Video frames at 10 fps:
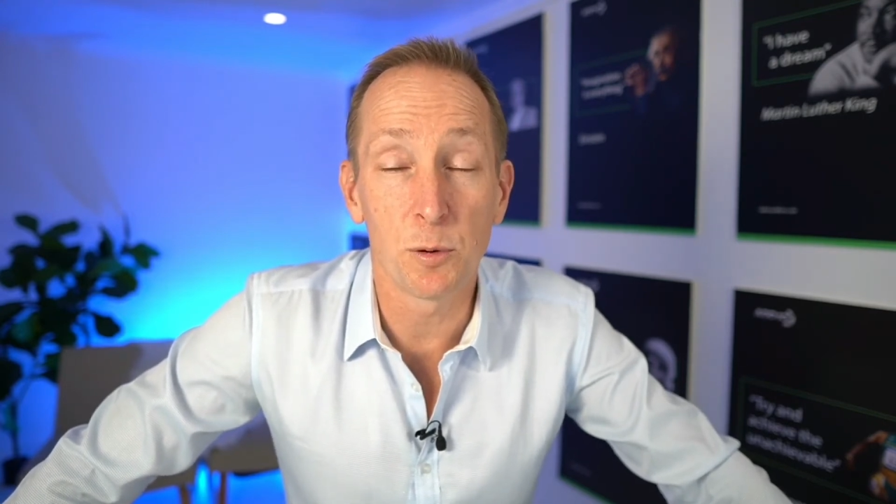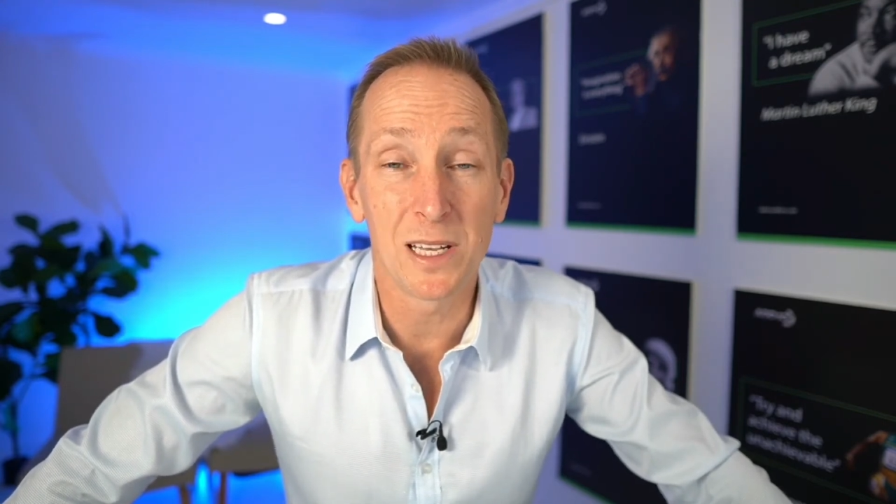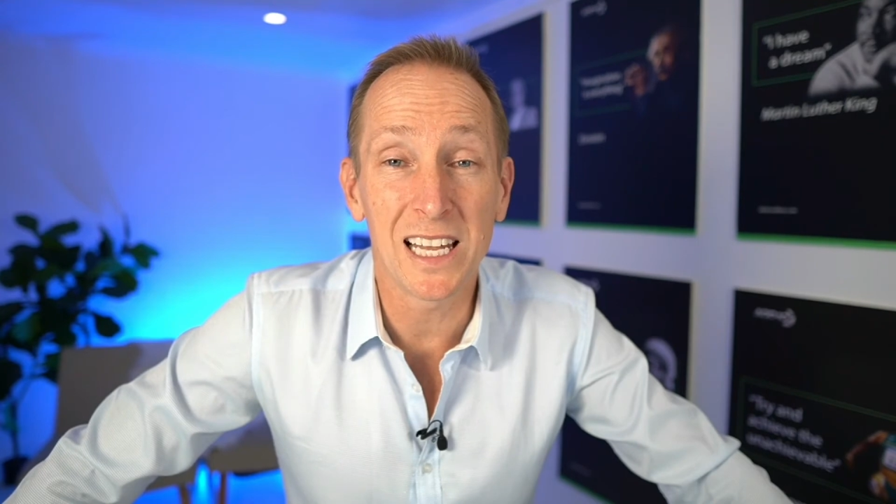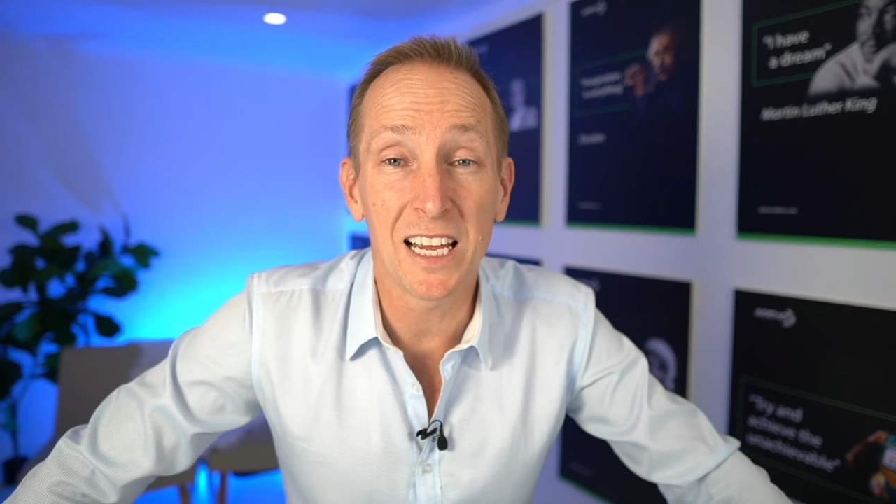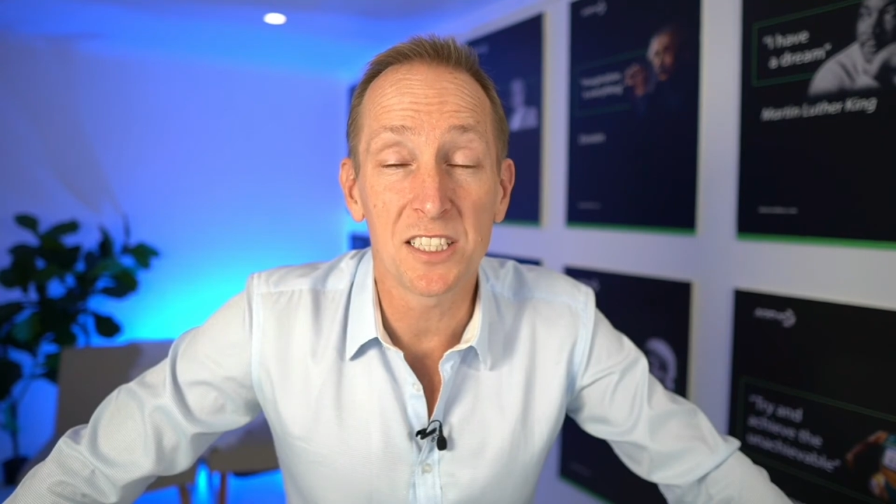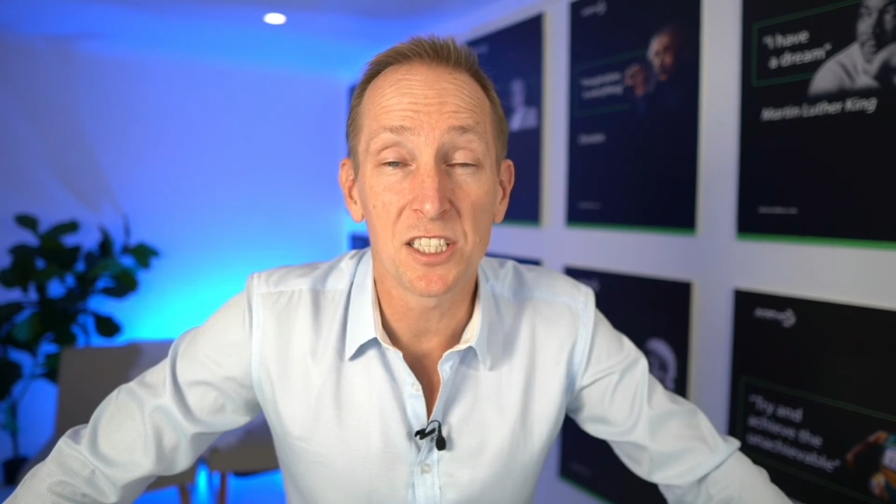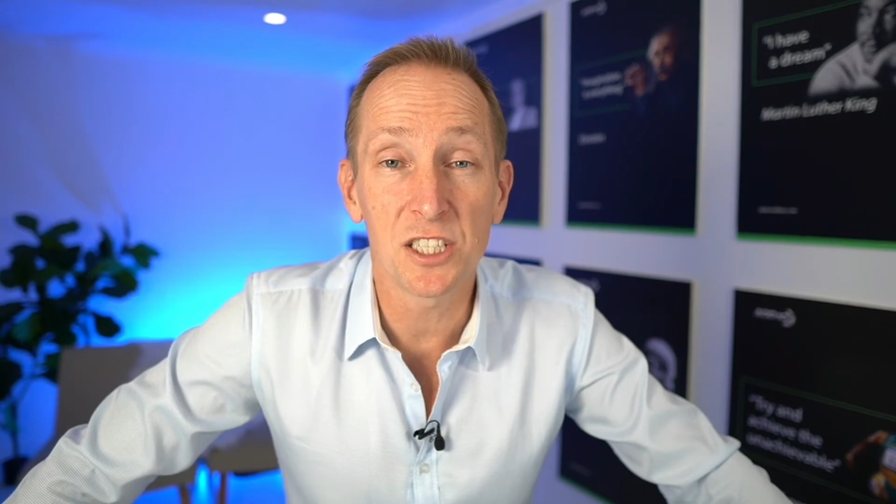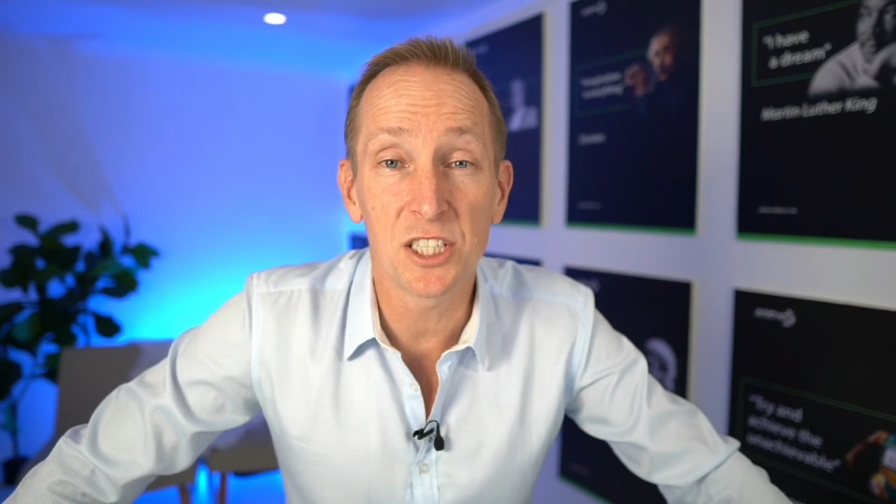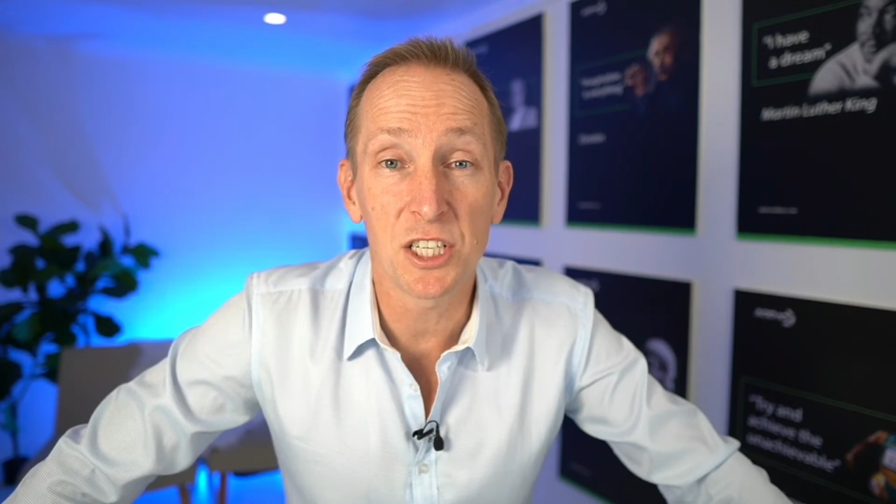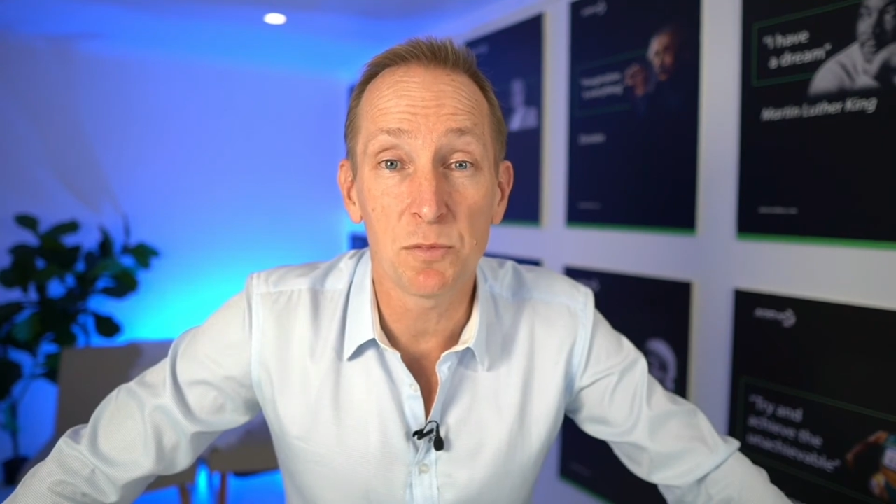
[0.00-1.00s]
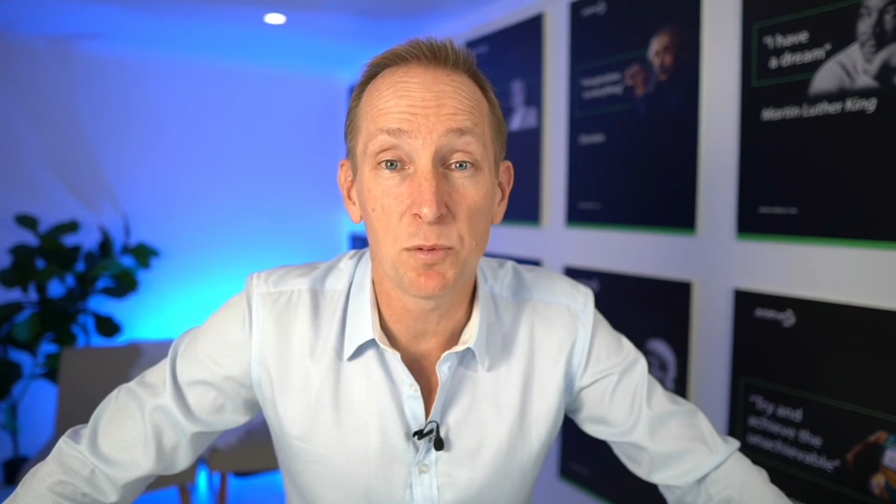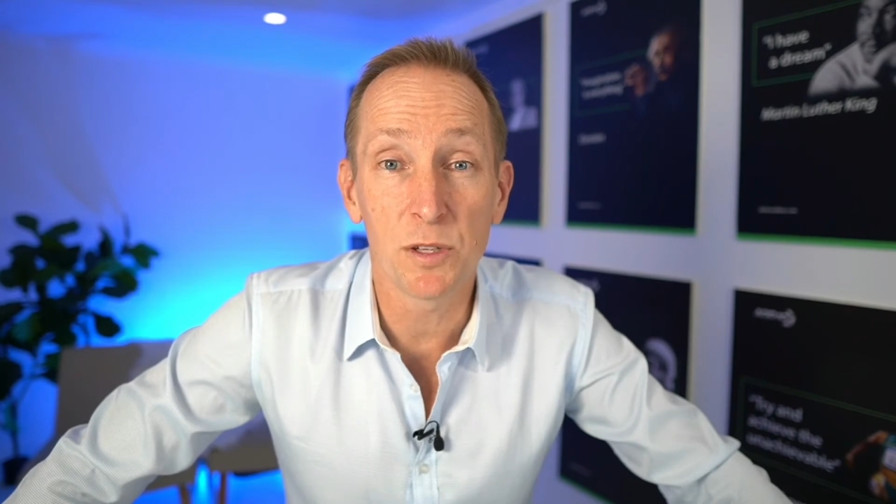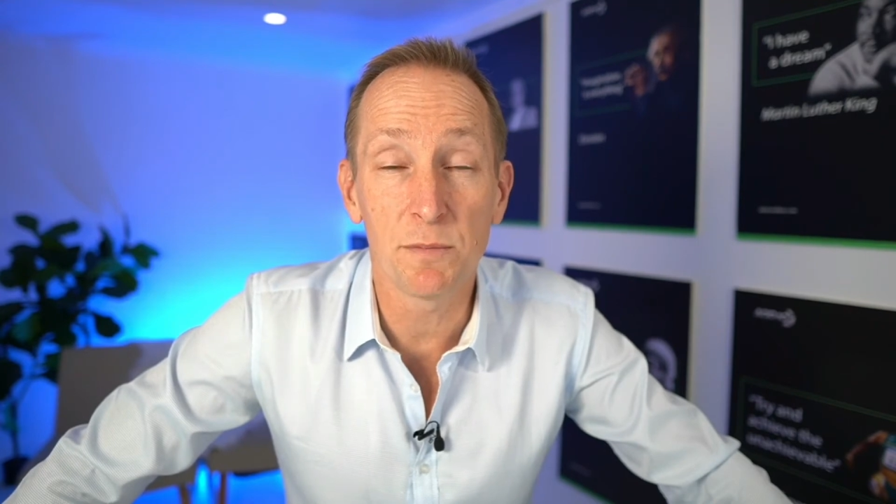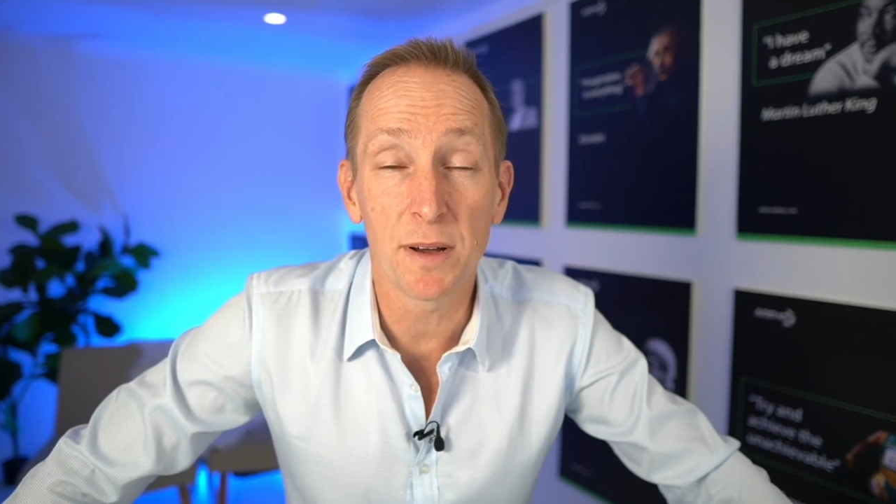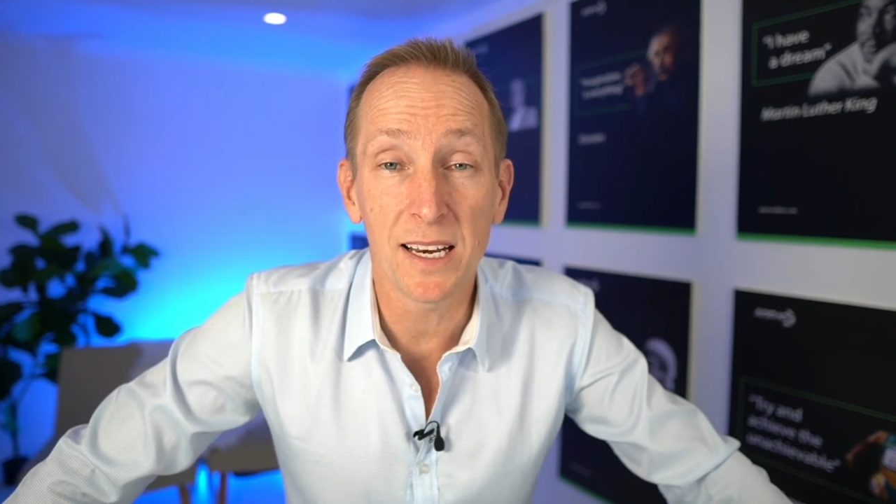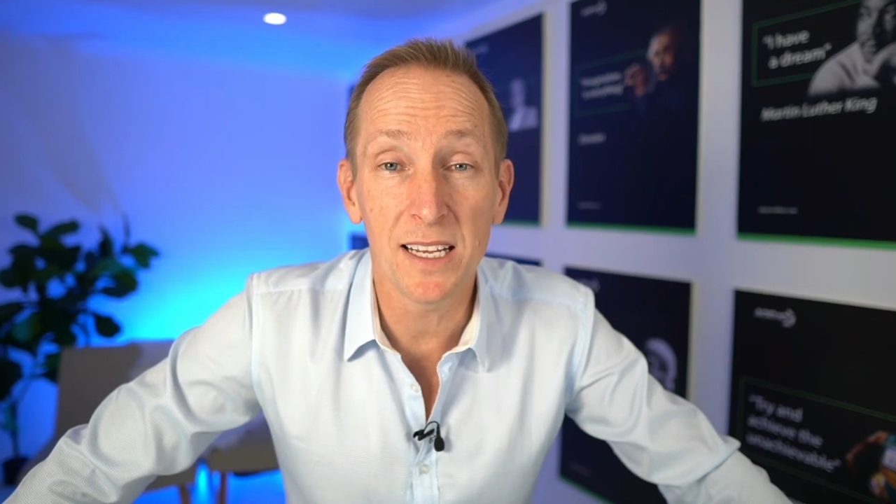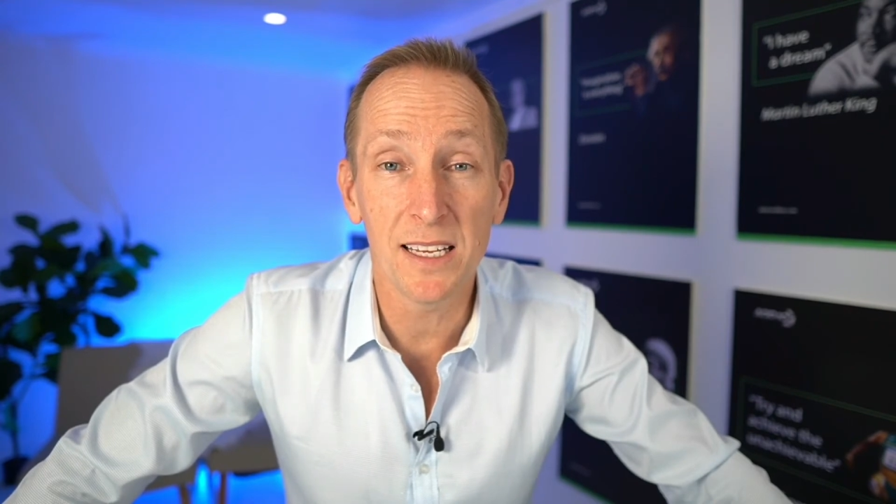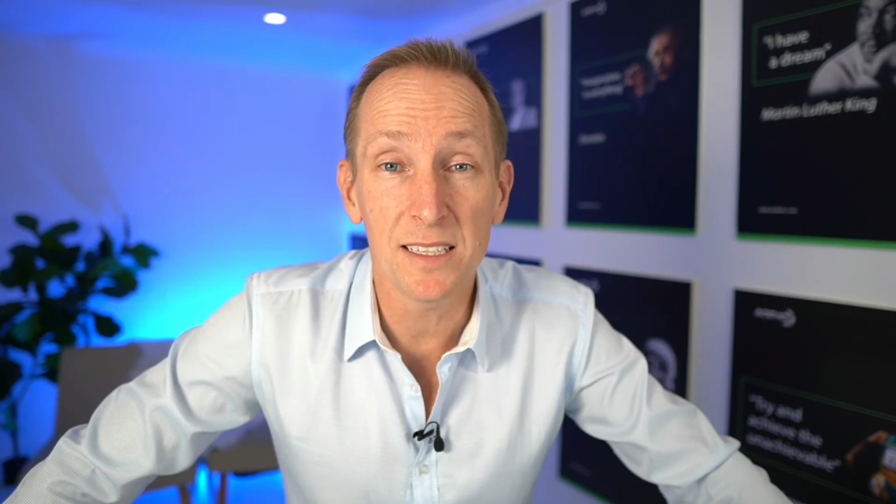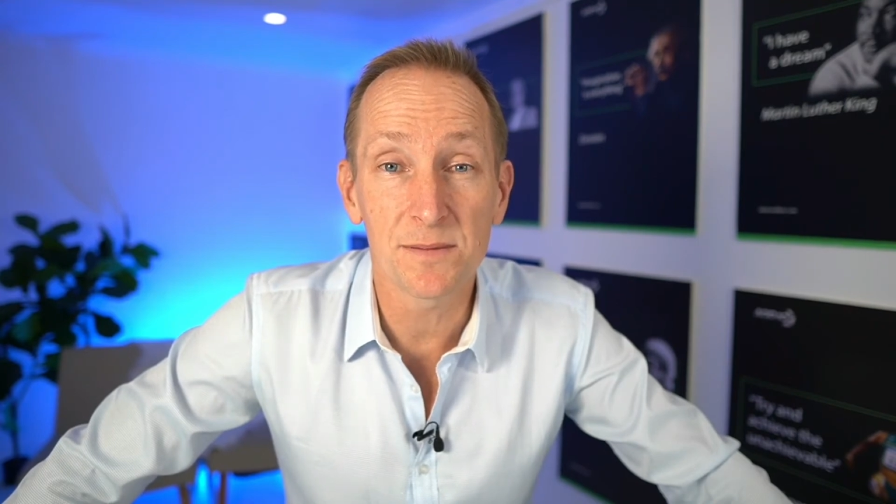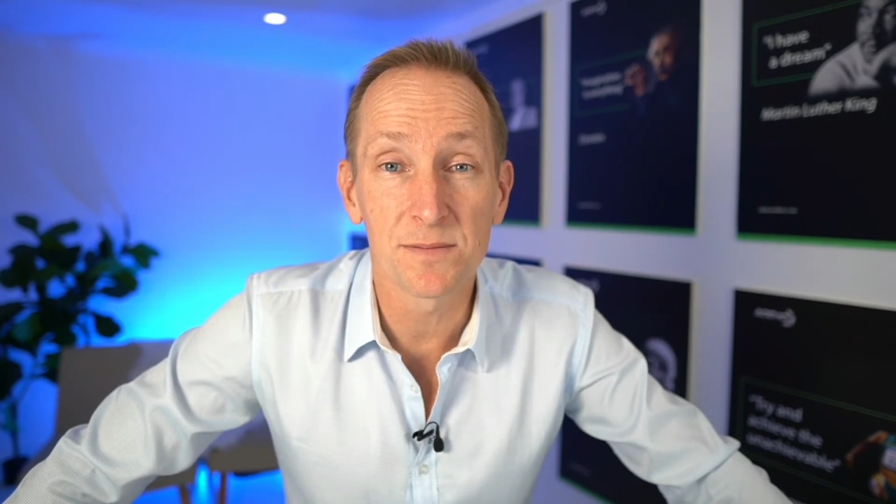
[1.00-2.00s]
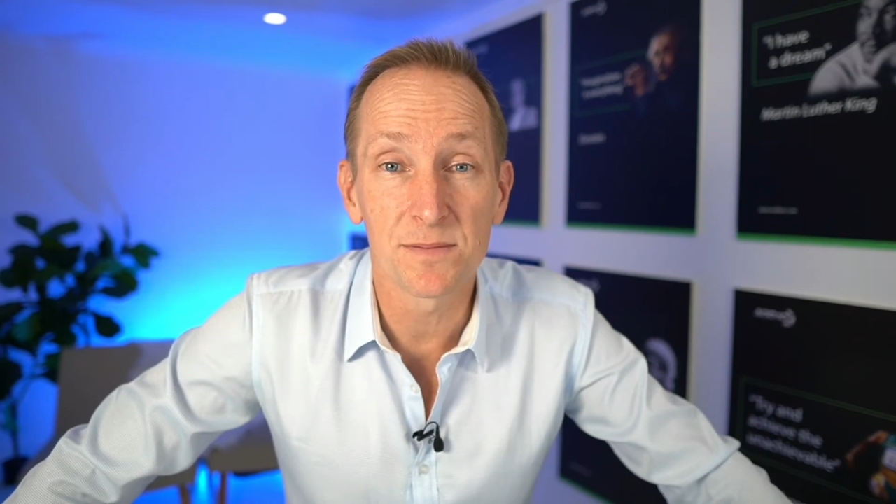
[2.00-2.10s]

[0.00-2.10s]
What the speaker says: relationship with money?